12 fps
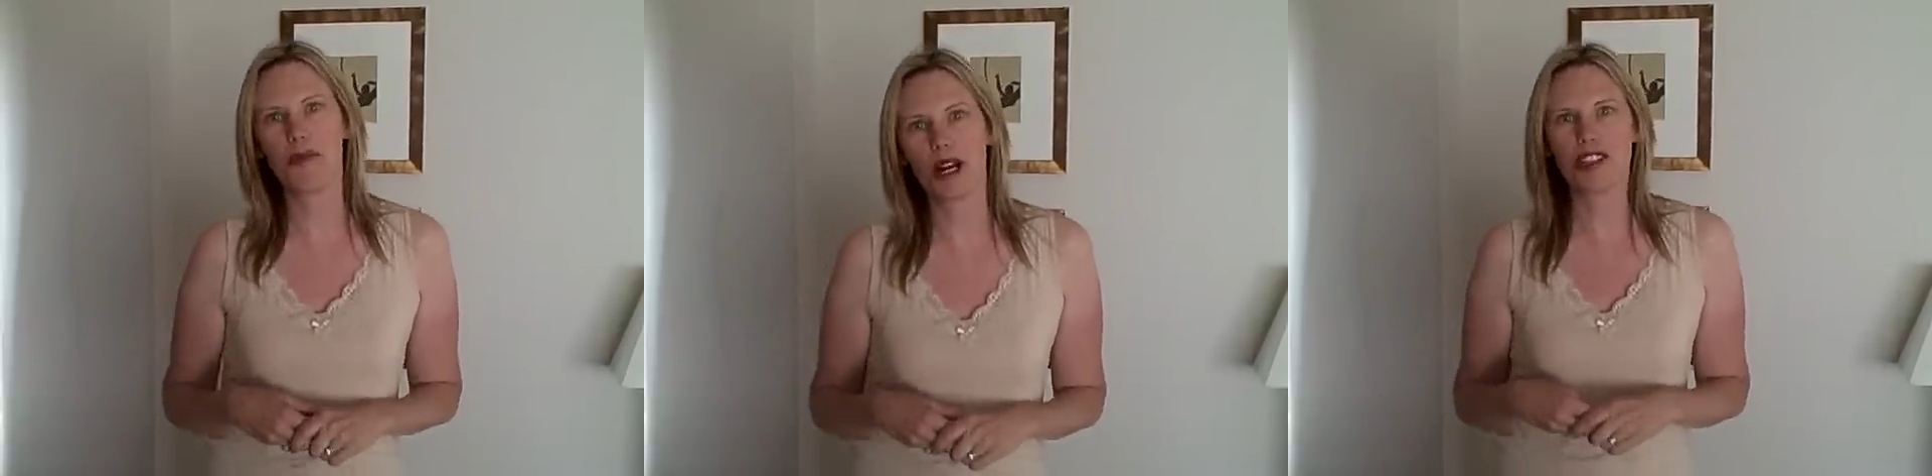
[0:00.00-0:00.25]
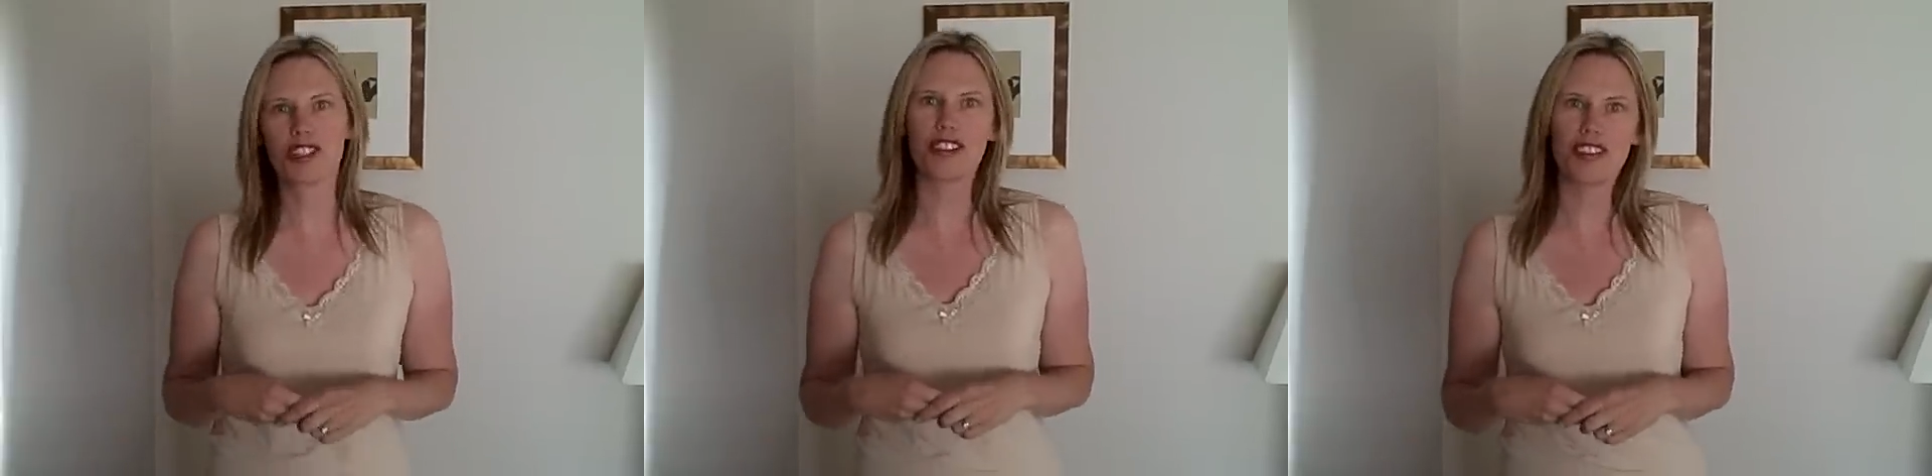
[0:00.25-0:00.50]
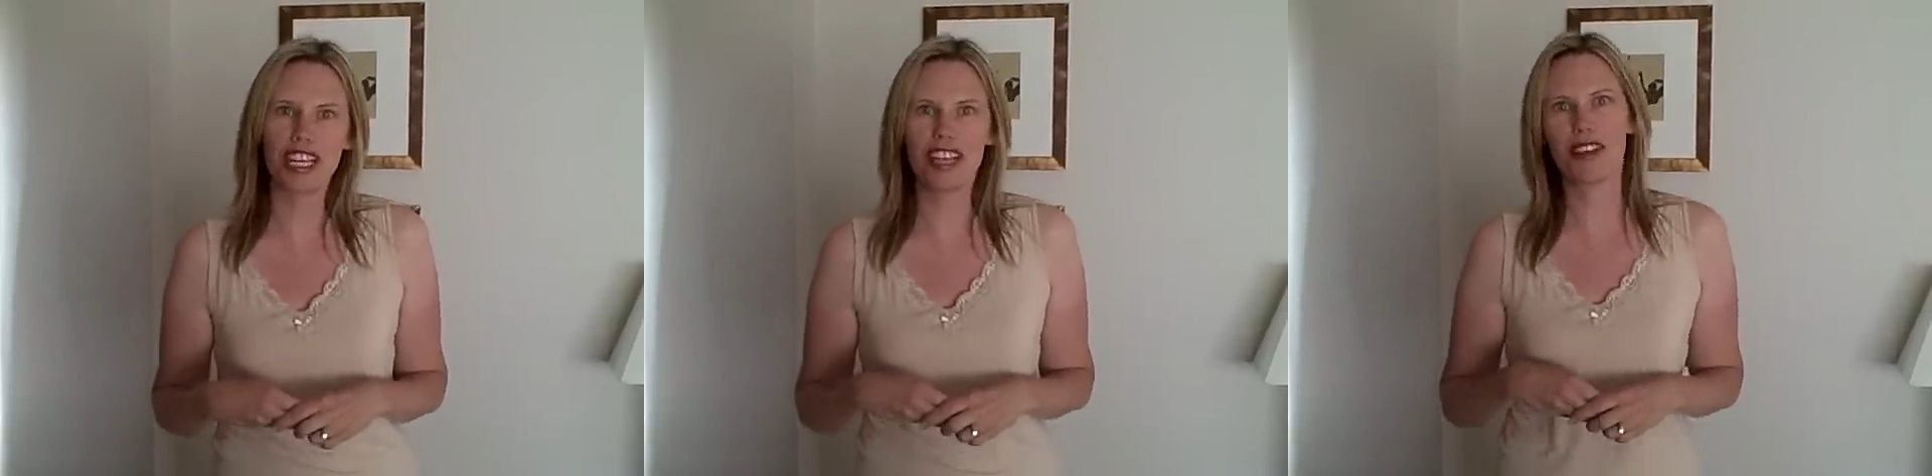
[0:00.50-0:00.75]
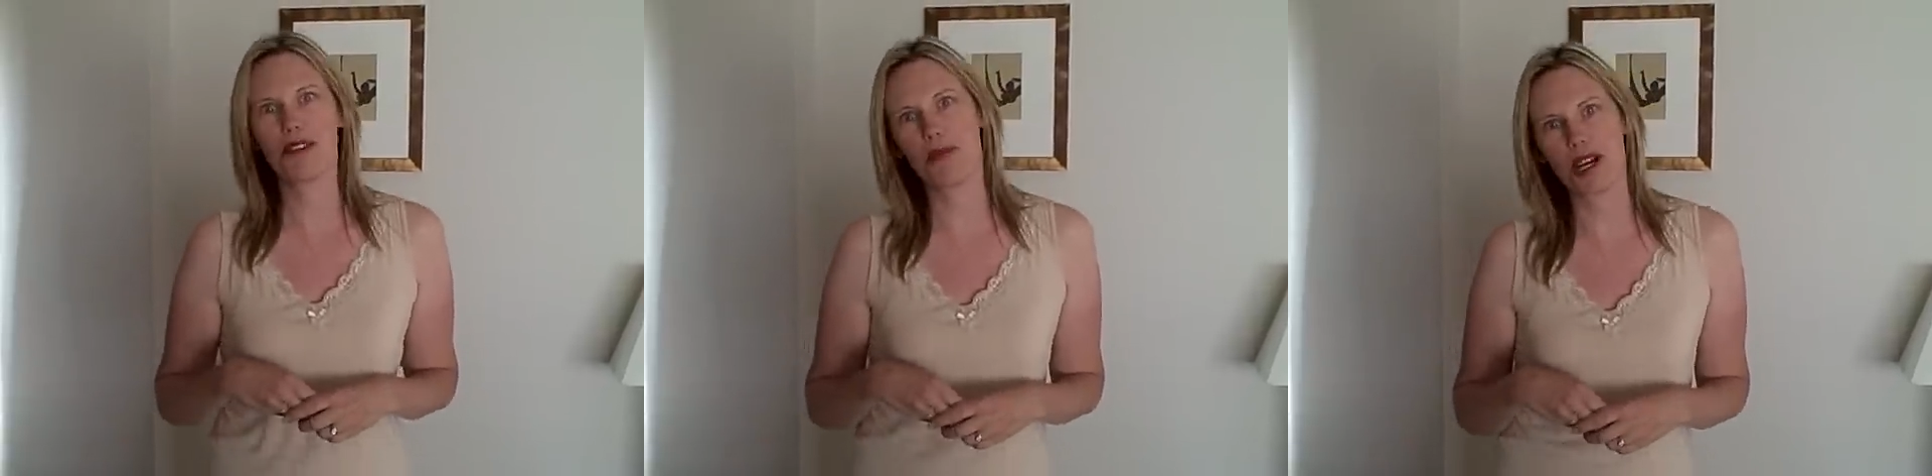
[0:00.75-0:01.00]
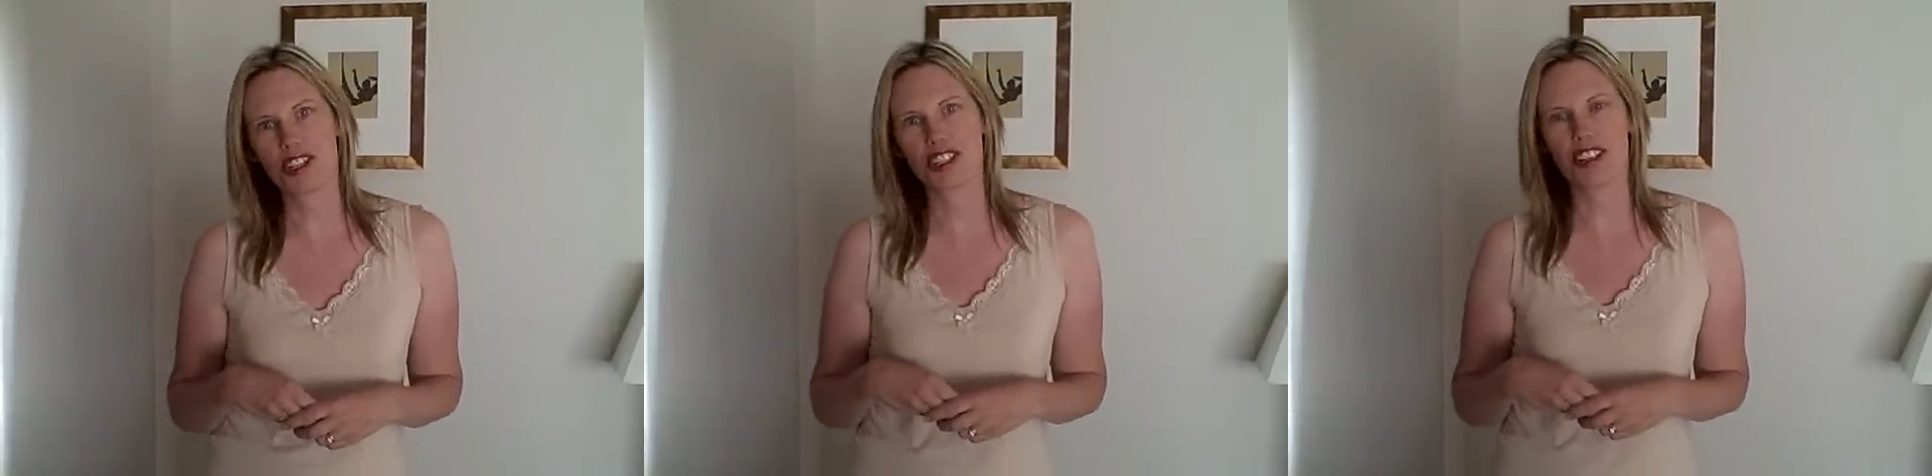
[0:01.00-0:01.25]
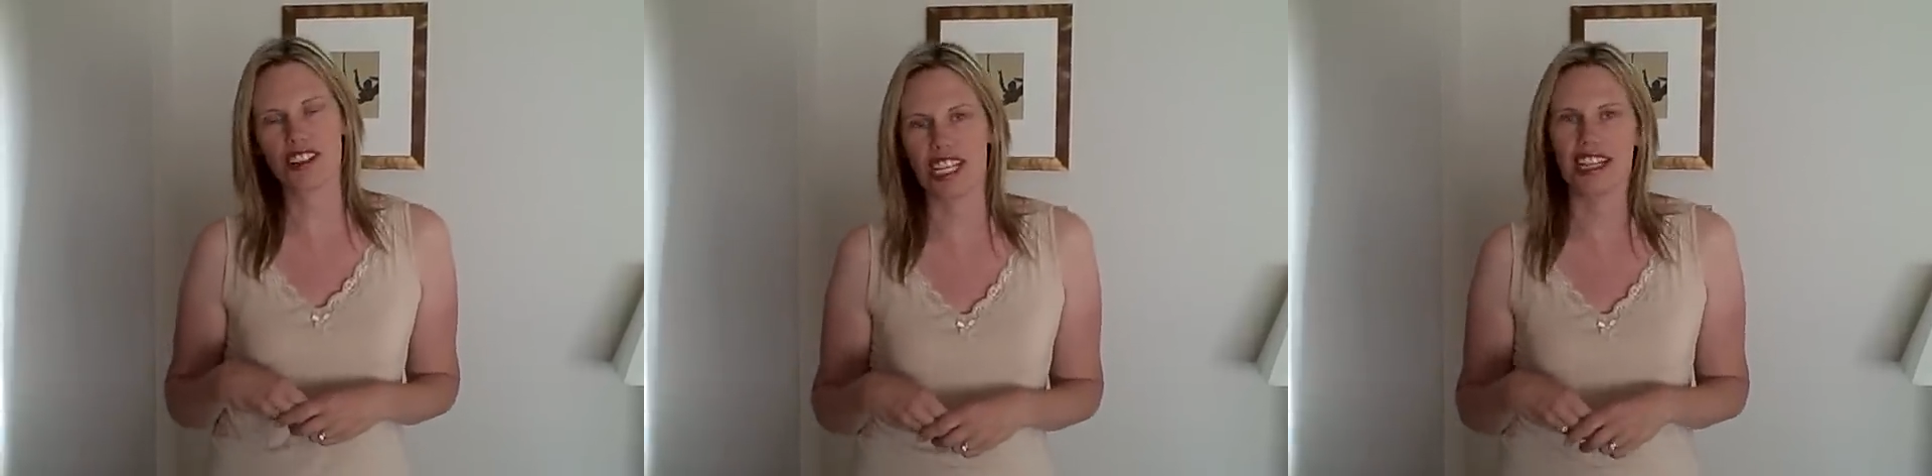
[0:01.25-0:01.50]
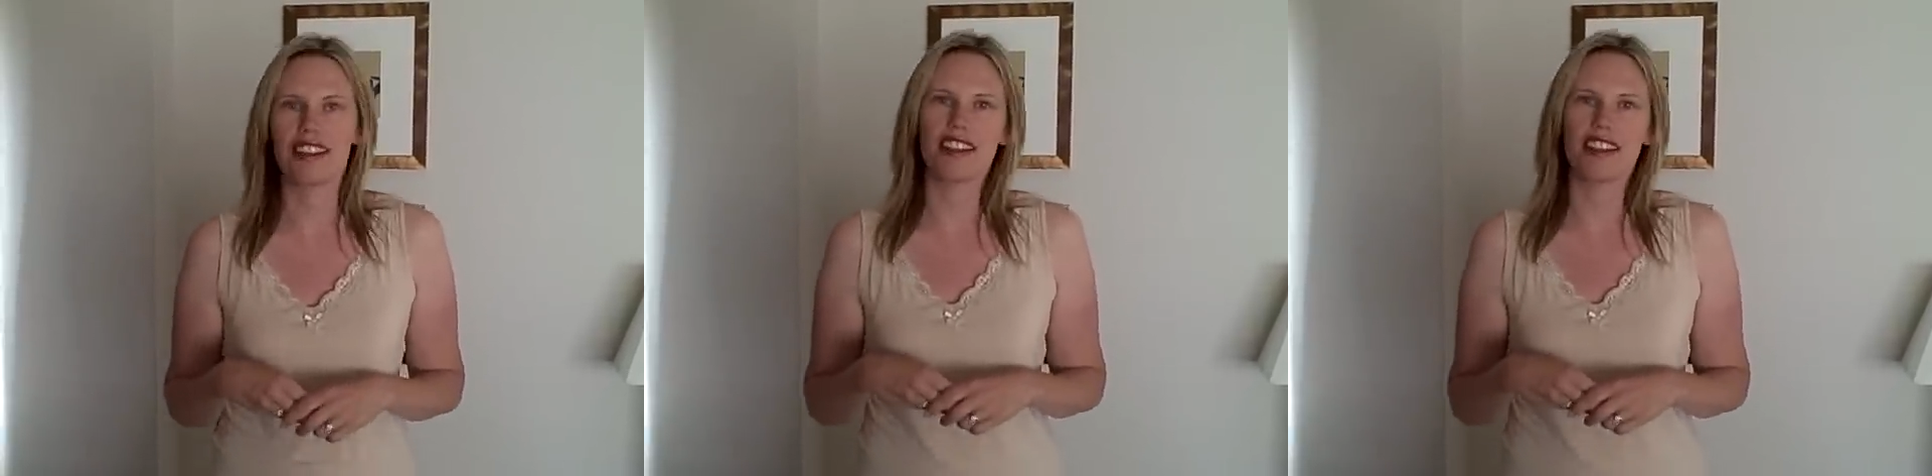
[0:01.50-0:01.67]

brush our teeth, brush our teeth.